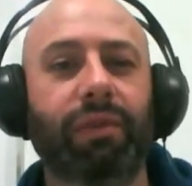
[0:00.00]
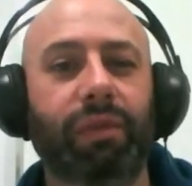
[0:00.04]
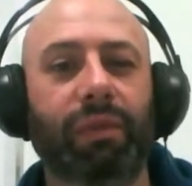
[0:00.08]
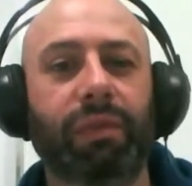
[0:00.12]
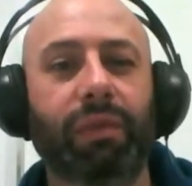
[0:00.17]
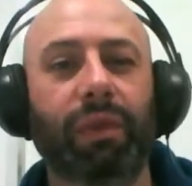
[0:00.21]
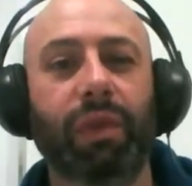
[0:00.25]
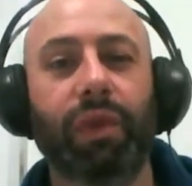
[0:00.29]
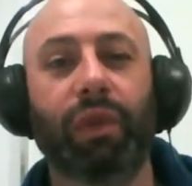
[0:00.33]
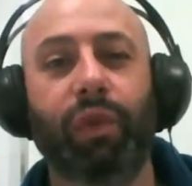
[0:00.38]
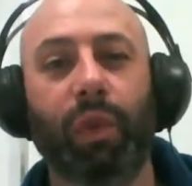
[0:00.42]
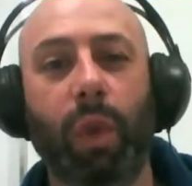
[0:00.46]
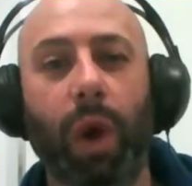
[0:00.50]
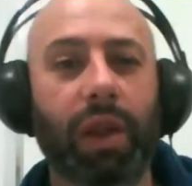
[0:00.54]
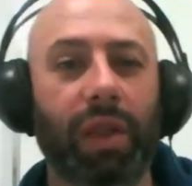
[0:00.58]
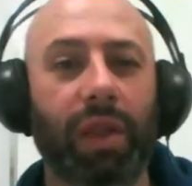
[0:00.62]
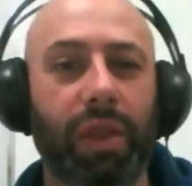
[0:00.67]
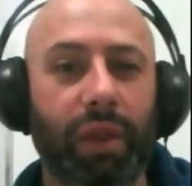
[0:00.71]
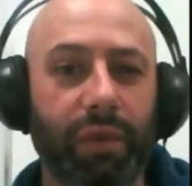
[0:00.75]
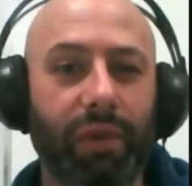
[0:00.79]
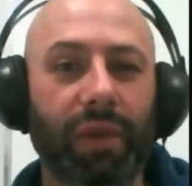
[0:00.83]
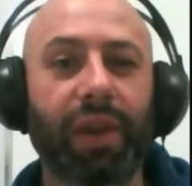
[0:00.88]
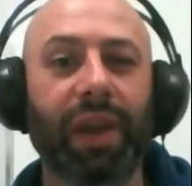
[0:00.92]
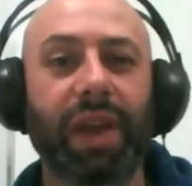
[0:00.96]
it's one of
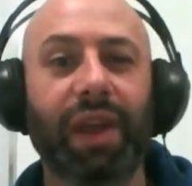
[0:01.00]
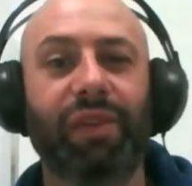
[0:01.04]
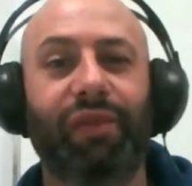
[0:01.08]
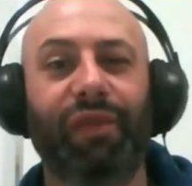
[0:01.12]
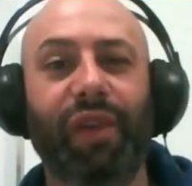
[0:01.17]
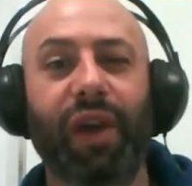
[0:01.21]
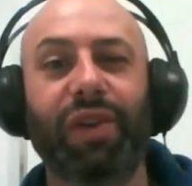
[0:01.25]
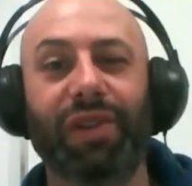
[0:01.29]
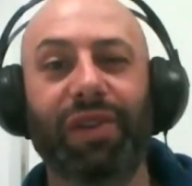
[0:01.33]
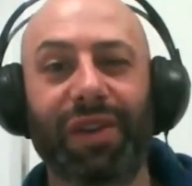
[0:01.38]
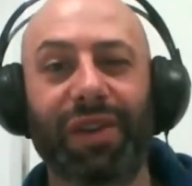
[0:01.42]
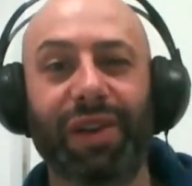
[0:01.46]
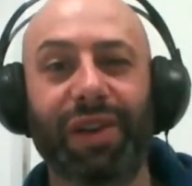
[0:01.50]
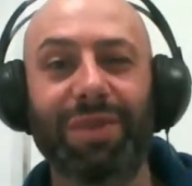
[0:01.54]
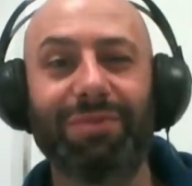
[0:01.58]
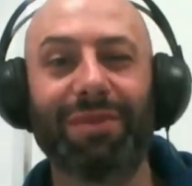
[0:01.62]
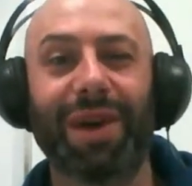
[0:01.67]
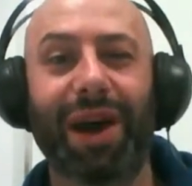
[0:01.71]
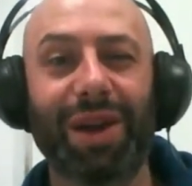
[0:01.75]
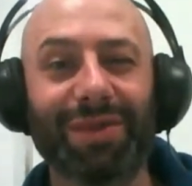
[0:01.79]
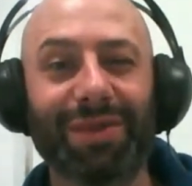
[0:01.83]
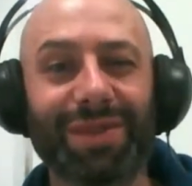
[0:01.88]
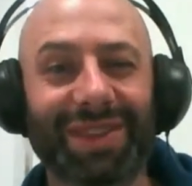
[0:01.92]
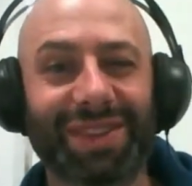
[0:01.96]
the very rare
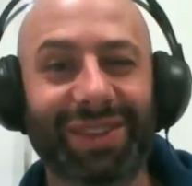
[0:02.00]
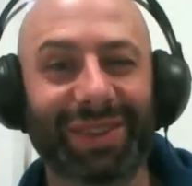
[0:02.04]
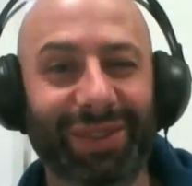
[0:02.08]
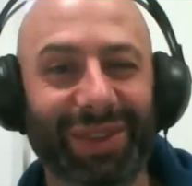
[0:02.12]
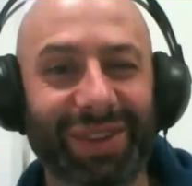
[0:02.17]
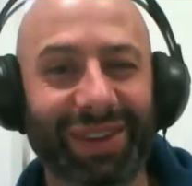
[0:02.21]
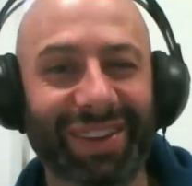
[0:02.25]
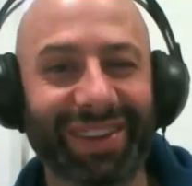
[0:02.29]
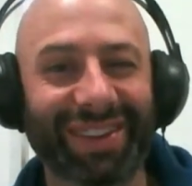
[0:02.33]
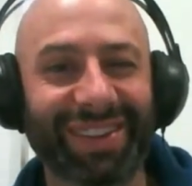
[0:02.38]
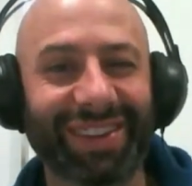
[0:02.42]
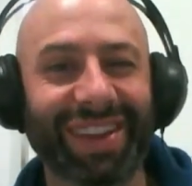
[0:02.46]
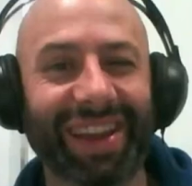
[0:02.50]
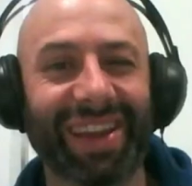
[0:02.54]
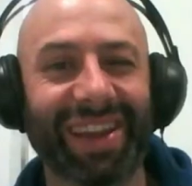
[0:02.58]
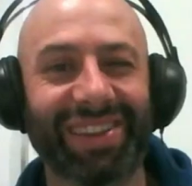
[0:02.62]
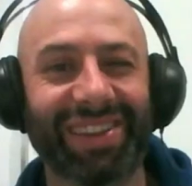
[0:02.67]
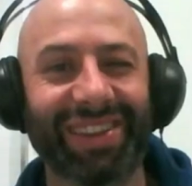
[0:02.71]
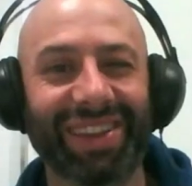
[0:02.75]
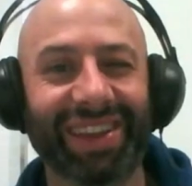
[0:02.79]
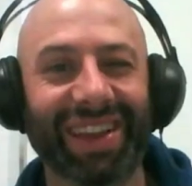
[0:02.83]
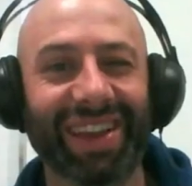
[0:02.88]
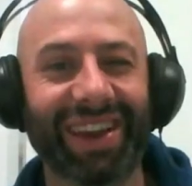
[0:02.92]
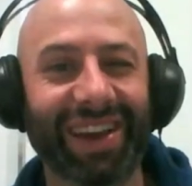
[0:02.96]
moments when at the end of
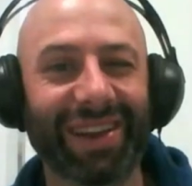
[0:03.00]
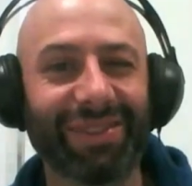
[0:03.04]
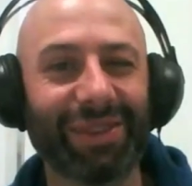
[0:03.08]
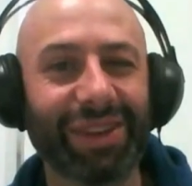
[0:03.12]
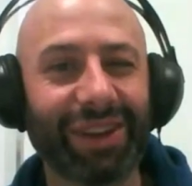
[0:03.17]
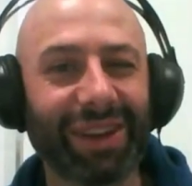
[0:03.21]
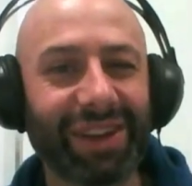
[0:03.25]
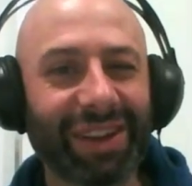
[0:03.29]
the game.